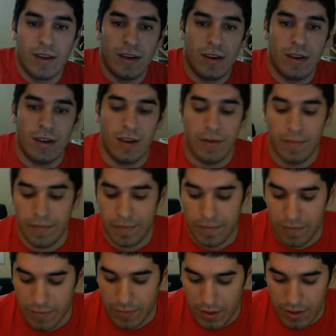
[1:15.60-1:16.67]
Um,
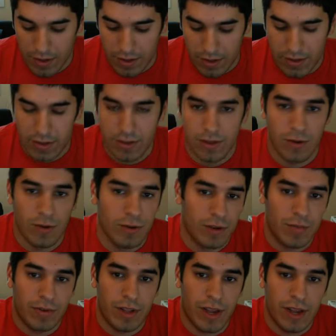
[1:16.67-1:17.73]
this is an
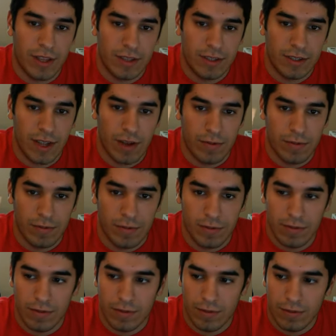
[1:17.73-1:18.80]
older ply, this is not
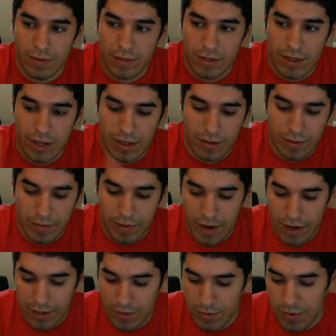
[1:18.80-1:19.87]
this is not the
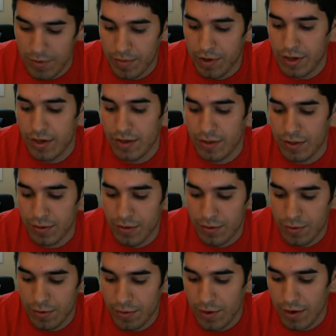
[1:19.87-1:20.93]
revised one, but it is the
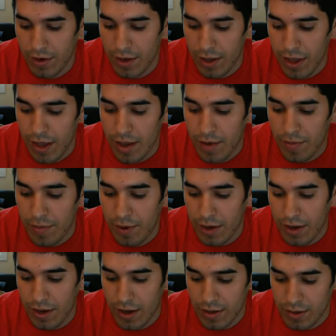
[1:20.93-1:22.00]
older one,
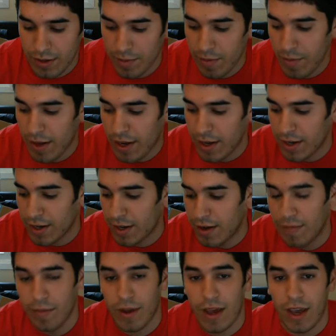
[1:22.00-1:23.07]
but uh, it's going to be making a
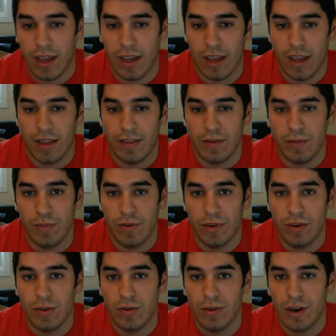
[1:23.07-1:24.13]
comeback, and there will be
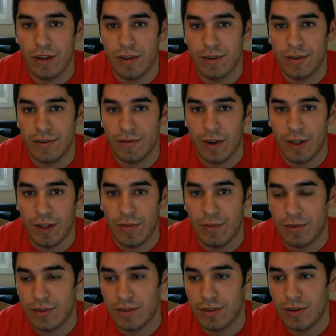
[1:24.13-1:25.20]
new colors
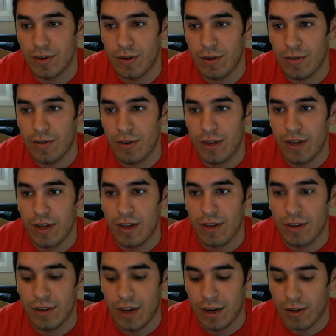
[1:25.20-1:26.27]
available, so
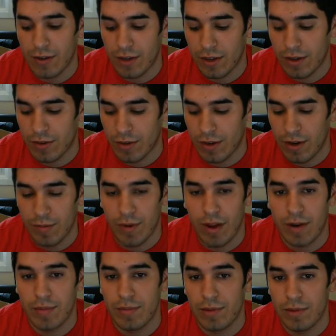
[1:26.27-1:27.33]
not only can you get
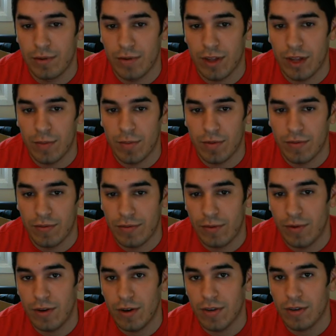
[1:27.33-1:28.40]
red and blue like
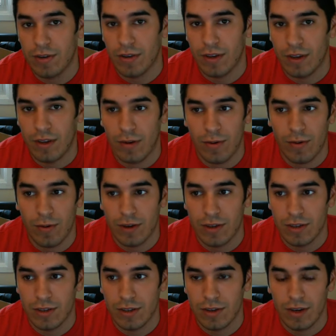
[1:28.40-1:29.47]
before, you can get
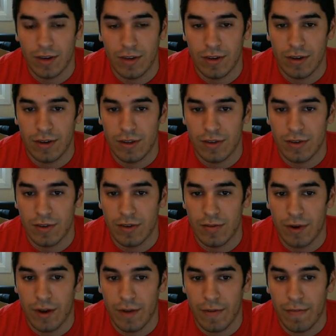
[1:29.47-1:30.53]
orange and other colors as
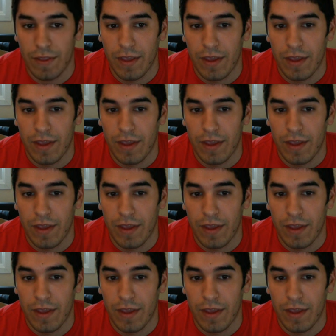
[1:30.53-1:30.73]
well.